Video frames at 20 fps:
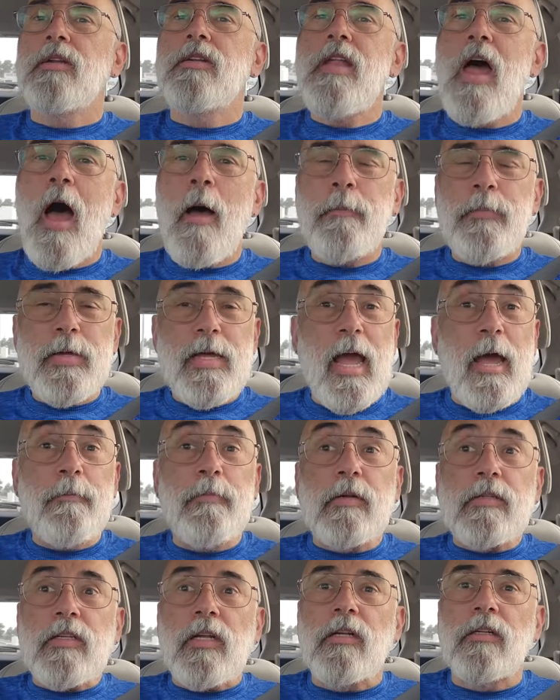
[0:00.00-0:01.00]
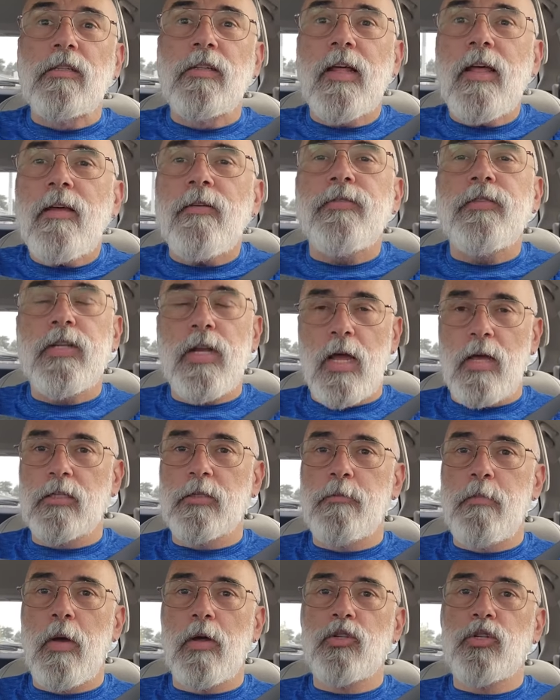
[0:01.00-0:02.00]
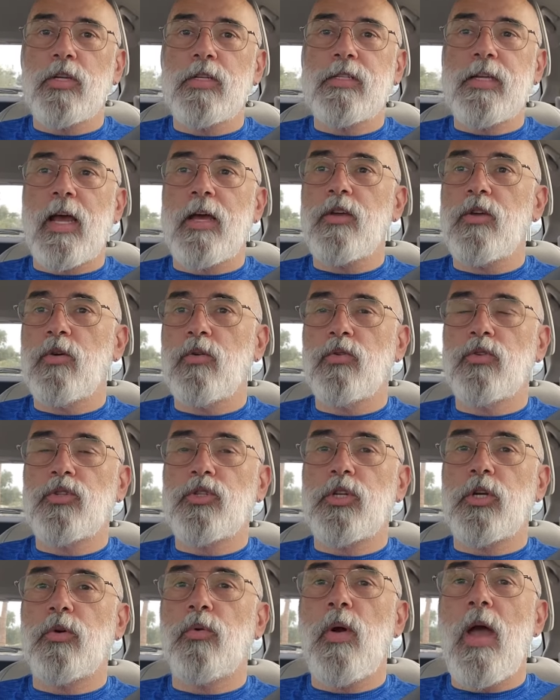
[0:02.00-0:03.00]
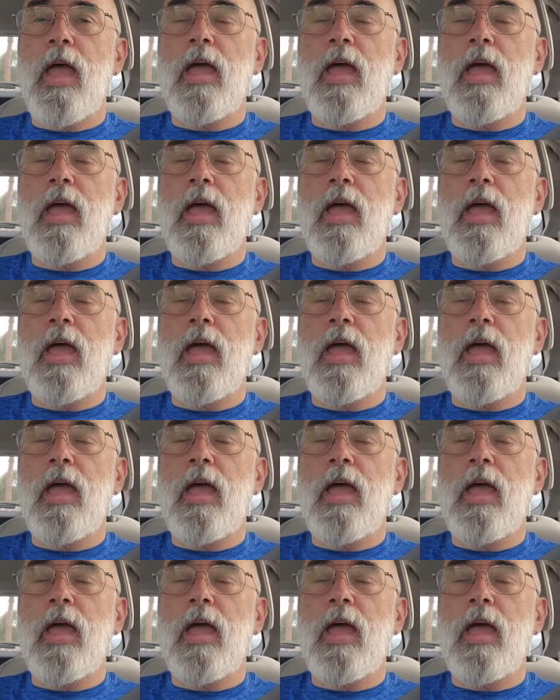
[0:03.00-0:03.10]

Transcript: not being able to lift as much as I used to.